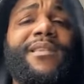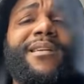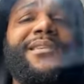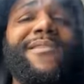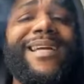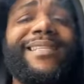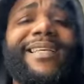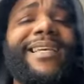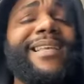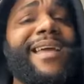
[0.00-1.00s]
Yo, I
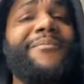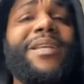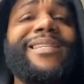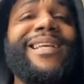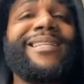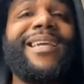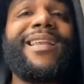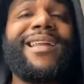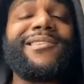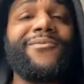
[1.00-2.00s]
see it now, bitch. Let's
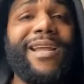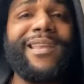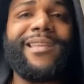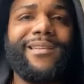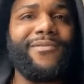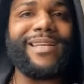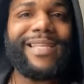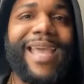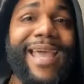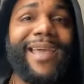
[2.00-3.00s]
get it. Let's run it.
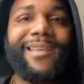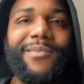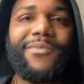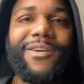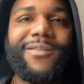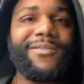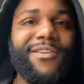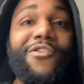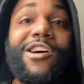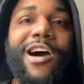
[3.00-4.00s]
What's happening, bro?
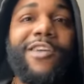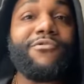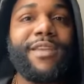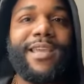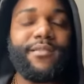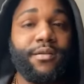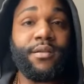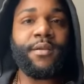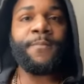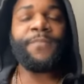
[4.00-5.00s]
You a hoe, nigga.
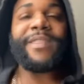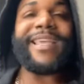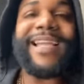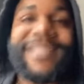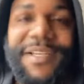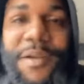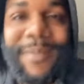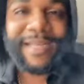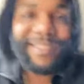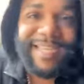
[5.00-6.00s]
Hey, tell
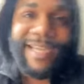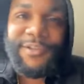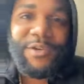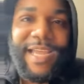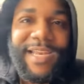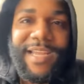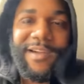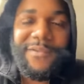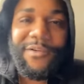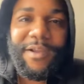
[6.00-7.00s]
them by the time you came to
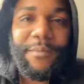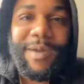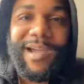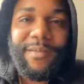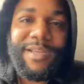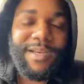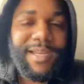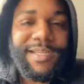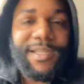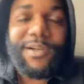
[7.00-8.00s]
Evergreen Bottom and a
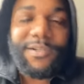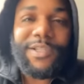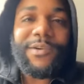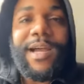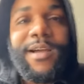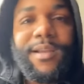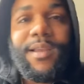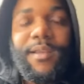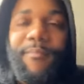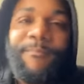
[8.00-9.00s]
nigga don't you out,
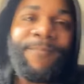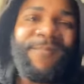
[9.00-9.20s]
man.